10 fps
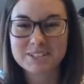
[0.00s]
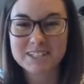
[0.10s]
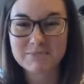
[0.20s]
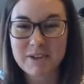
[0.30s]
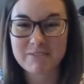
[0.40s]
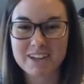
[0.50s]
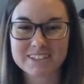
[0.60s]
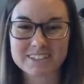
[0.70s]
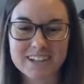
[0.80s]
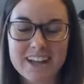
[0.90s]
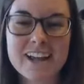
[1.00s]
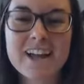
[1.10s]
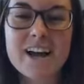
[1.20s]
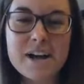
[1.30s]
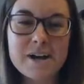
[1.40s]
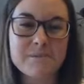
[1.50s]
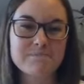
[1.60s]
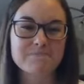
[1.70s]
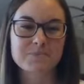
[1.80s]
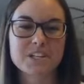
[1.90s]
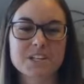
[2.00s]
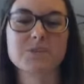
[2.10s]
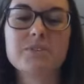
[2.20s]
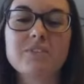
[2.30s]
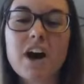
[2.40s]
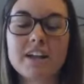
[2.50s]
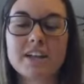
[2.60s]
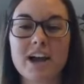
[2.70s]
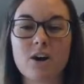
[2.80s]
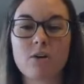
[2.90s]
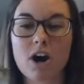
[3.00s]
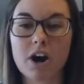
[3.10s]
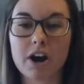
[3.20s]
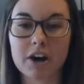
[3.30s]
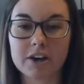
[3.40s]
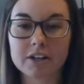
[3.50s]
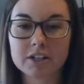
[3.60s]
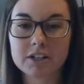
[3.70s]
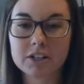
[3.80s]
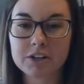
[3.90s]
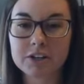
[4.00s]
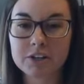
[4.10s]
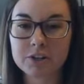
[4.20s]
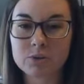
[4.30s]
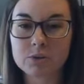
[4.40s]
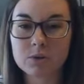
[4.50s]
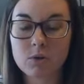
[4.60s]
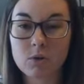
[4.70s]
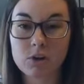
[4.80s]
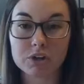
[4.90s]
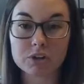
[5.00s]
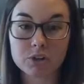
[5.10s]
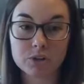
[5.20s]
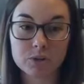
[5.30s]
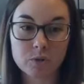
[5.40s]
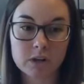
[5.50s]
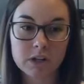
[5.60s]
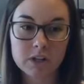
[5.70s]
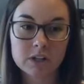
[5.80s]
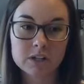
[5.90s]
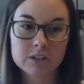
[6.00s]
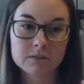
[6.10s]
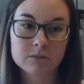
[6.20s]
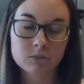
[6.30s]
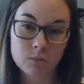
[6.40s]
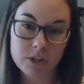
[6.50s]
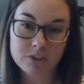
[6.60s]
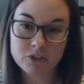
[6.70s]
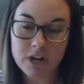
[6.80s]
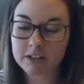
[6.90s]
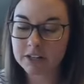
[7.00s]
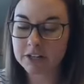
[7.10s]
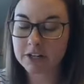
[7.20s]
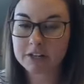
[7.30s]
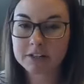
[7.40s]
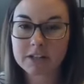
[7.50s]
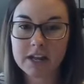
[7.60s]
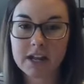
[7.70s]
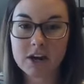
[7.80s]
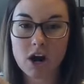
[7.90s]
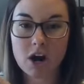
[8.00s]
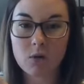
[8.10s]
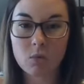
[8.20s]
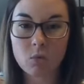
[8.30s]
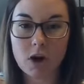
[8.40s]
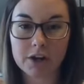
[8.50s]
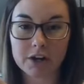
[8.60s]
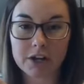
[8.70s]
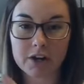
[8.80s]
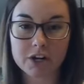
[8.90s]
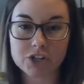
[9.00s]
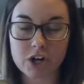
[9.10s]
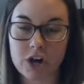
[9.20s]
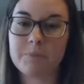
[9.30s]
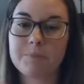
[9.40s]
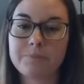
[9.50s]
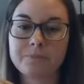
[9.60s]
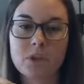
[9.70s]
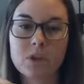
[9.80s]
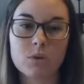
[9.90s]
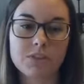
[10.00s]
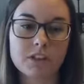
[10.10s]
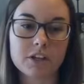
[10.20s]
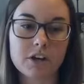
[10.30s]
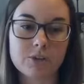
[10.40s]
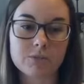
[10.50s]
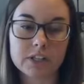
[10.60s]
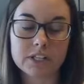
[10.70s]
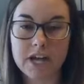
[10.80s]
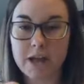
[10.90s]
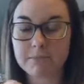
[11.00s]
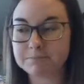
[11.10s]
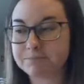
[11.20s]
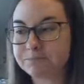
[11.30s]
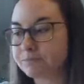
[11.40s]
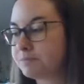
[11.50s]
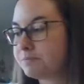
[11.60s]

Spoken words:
You couldn't see my face. So we've got now our glitter glue or glue with dry glitter in our water in our jar with the lid on really tight.